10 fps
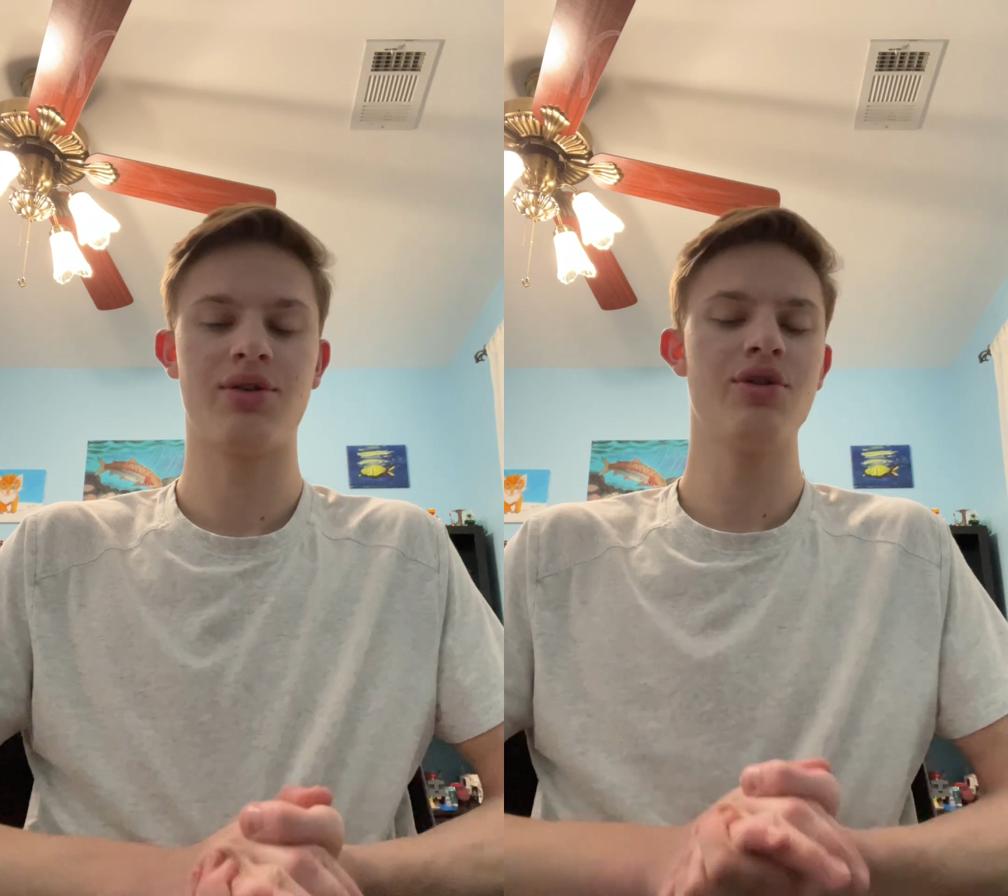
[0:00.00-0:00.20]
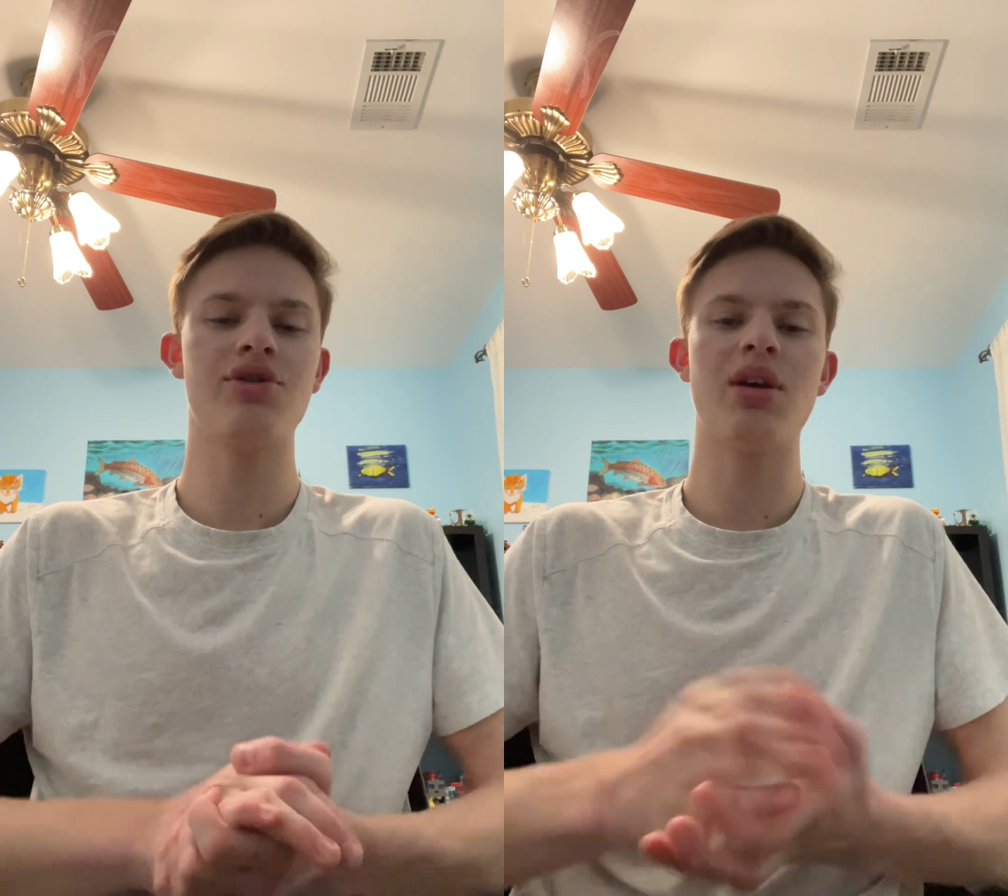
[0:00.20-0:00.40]

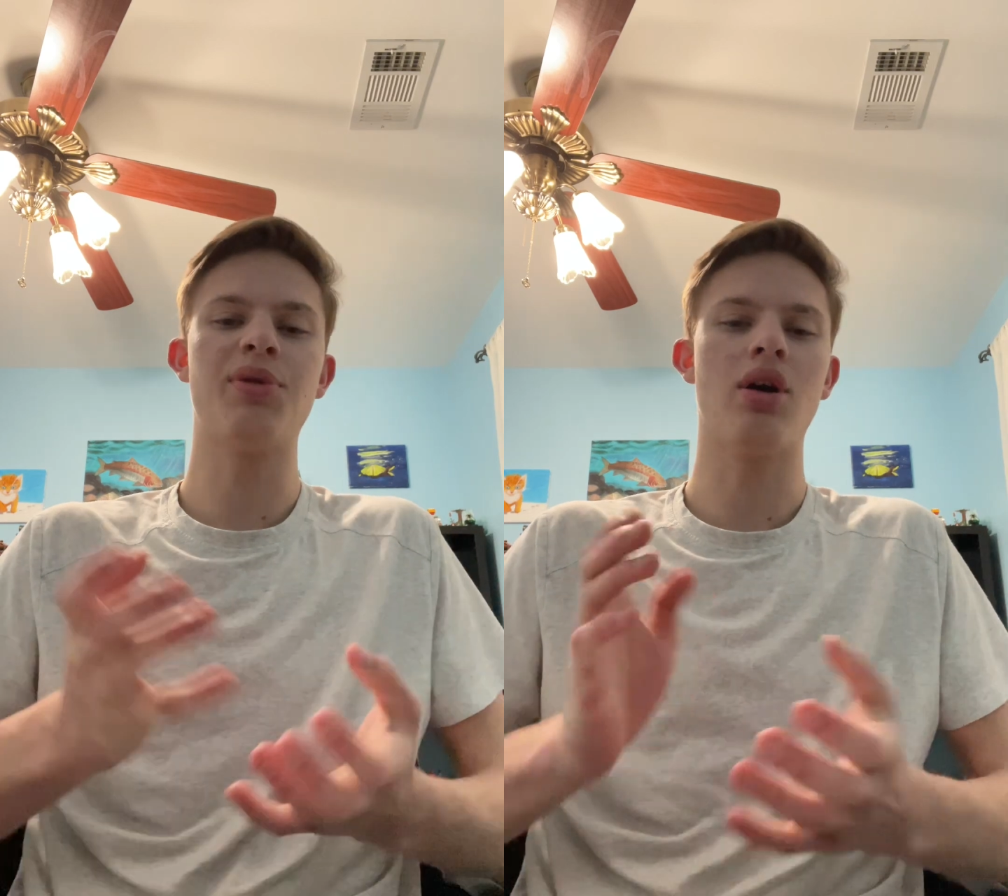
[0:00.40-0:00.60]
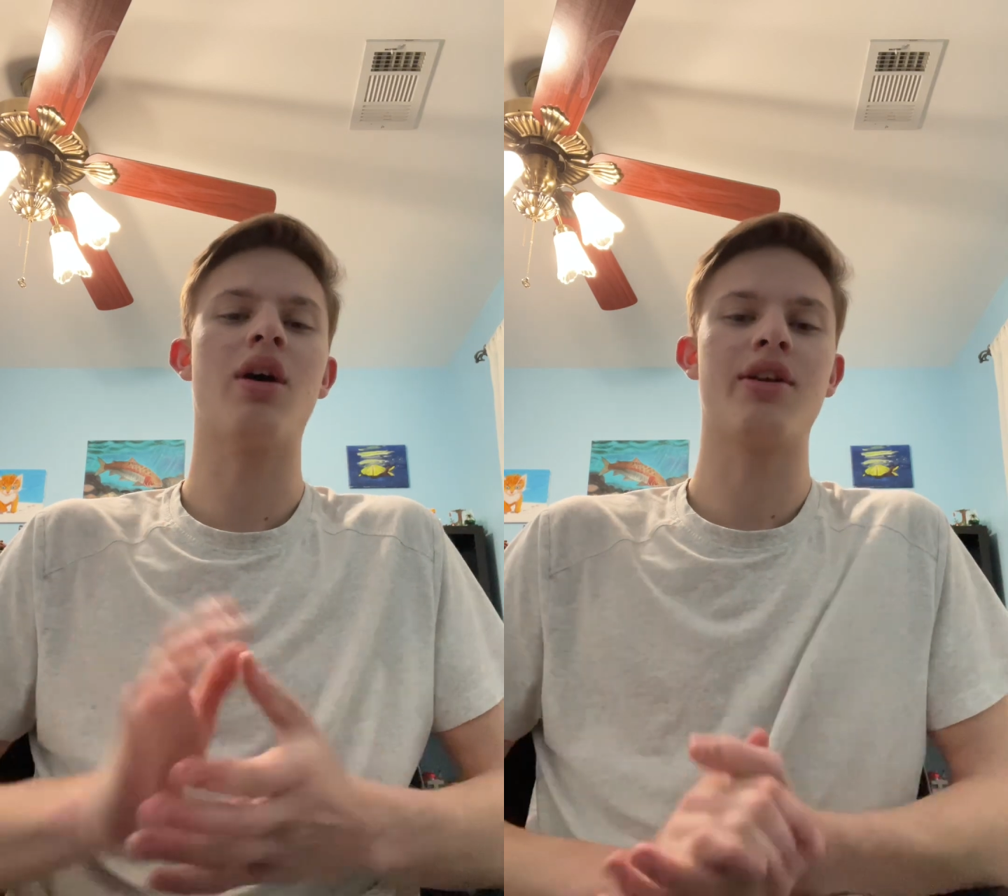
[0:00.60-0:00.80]
So you just keep
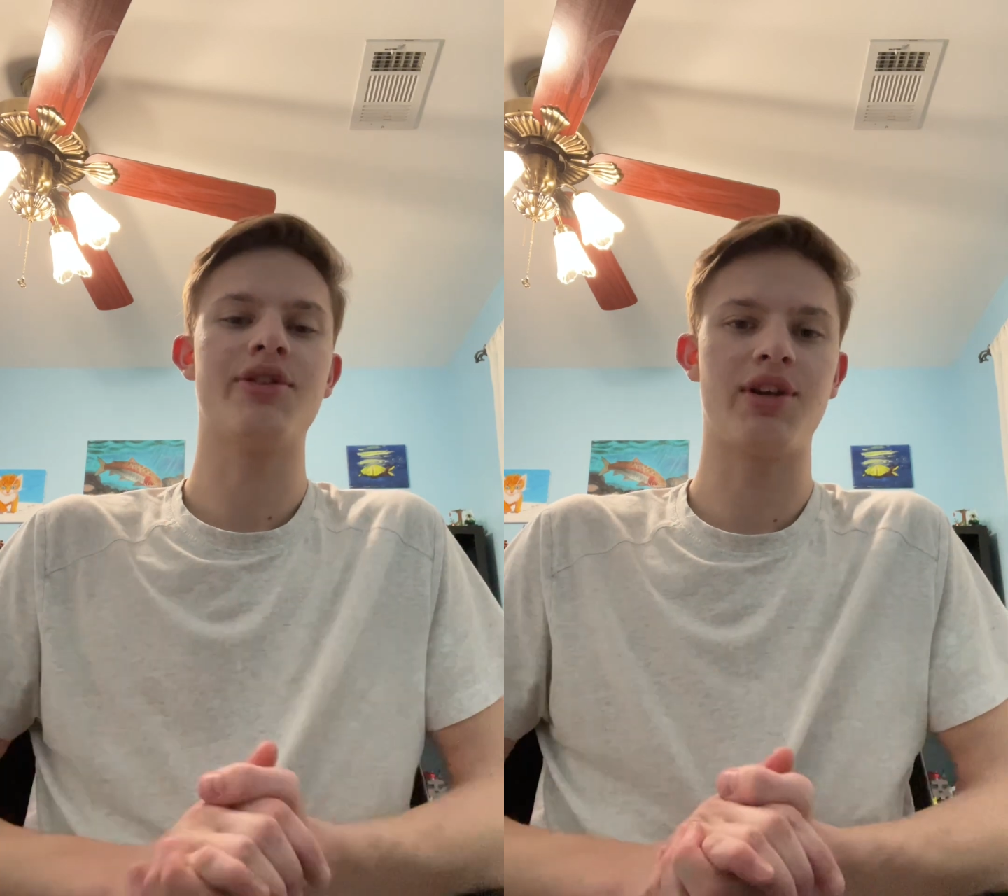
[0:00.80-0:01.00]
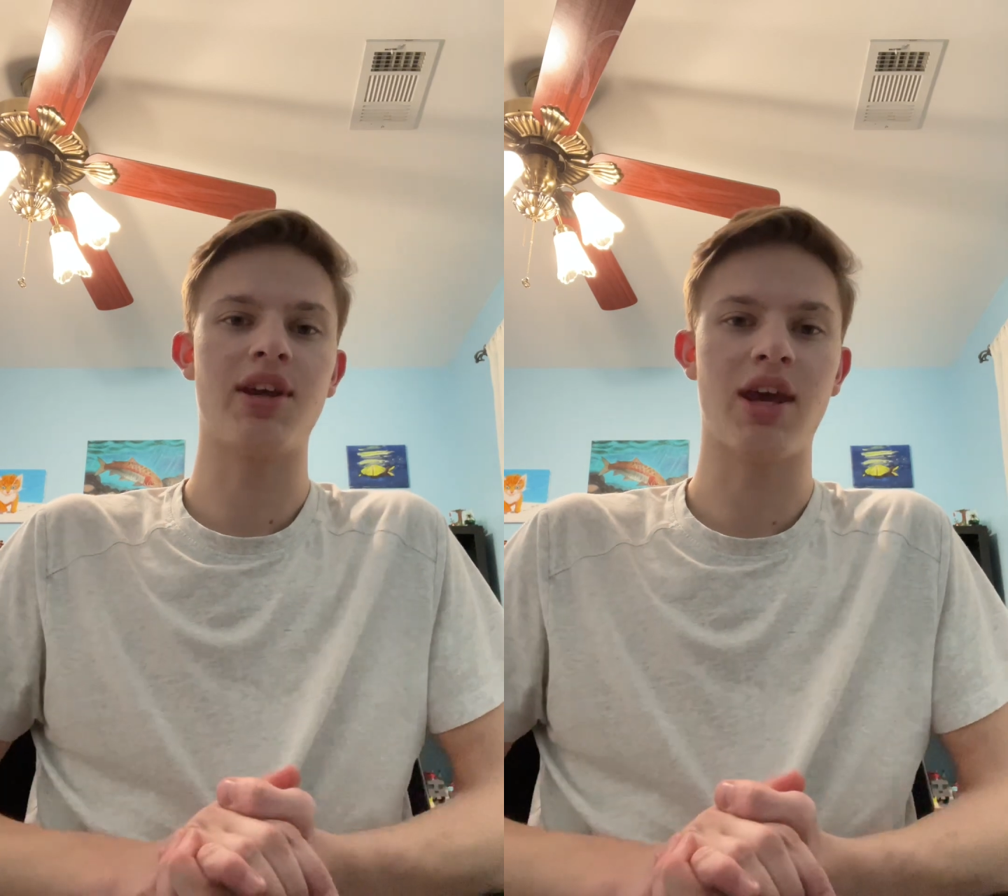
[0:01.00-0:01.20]
the
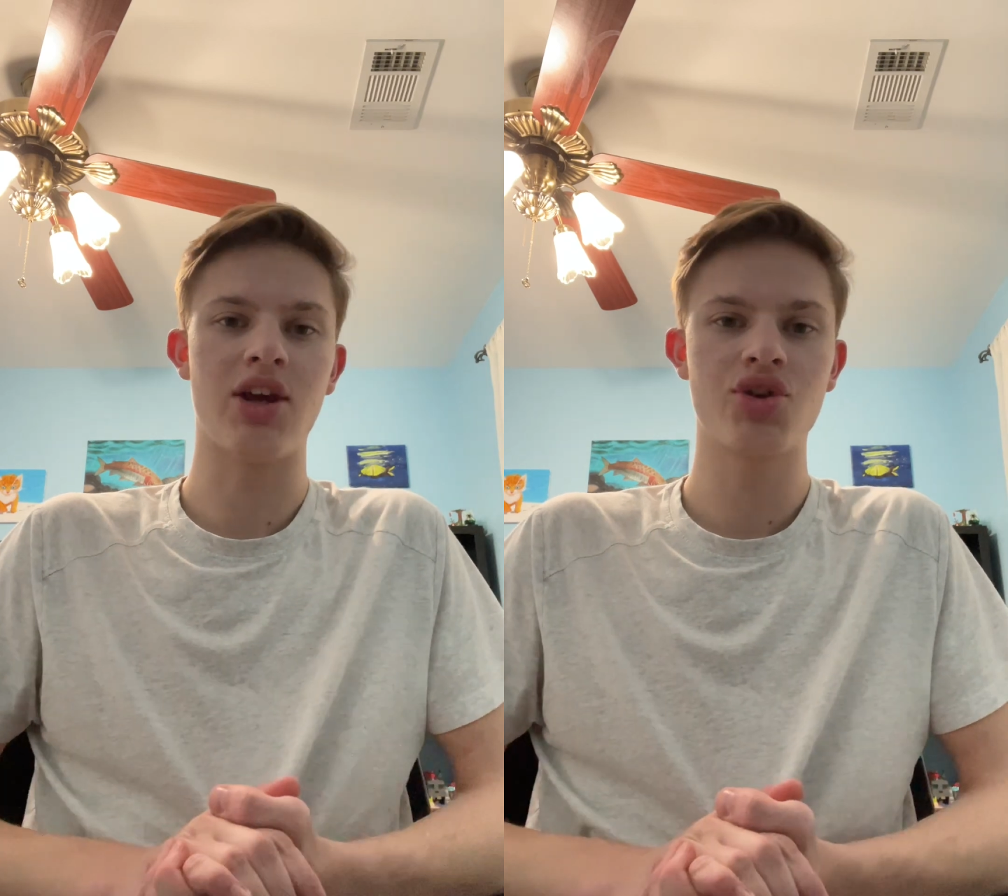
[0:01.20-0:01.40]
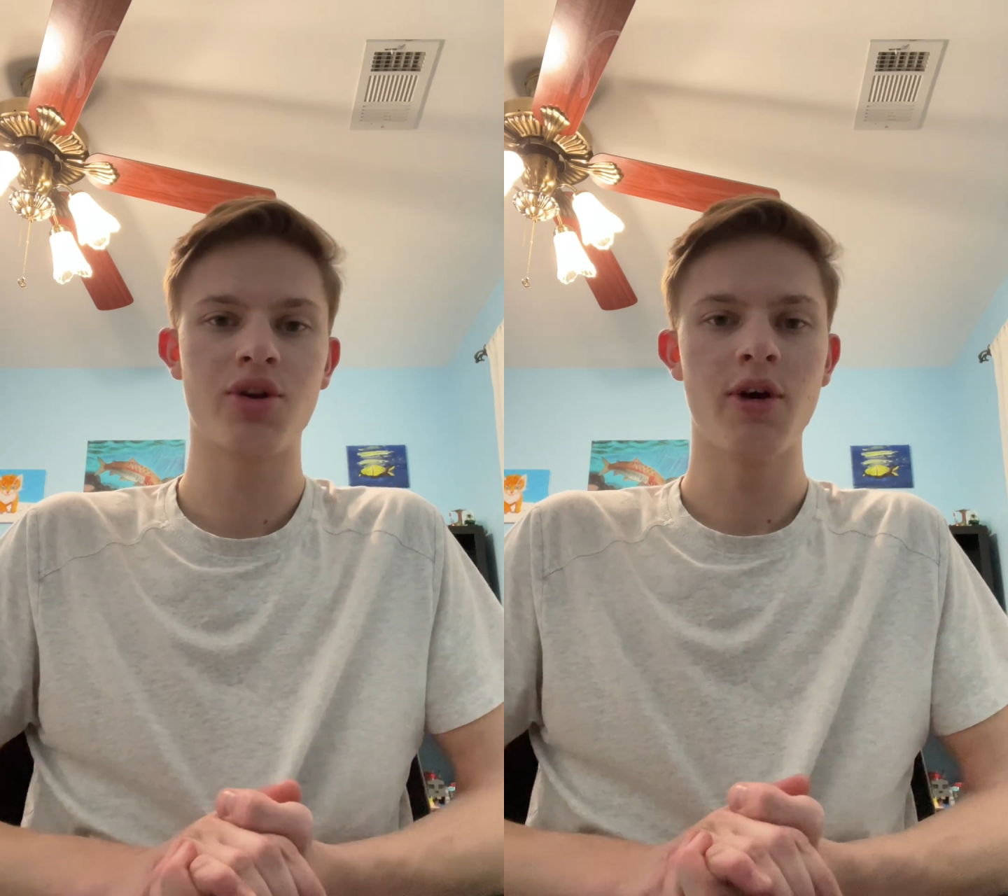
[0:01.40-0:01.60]
audience
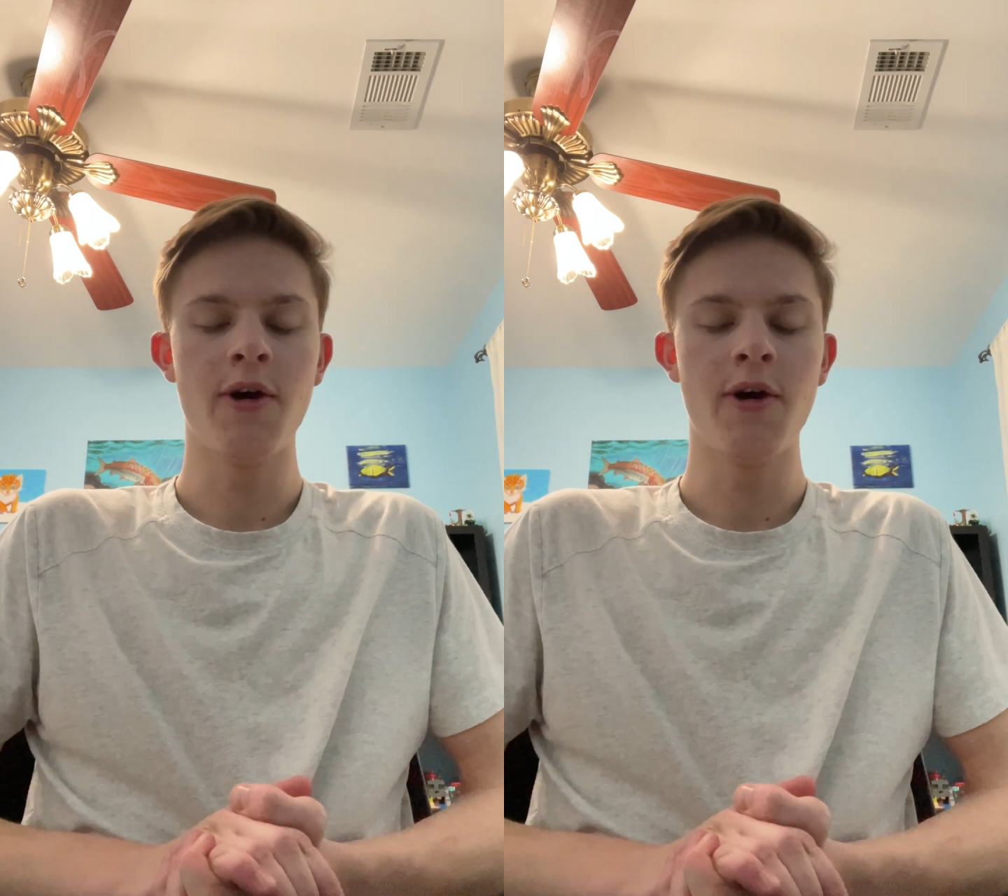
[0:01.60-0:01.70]
engaged,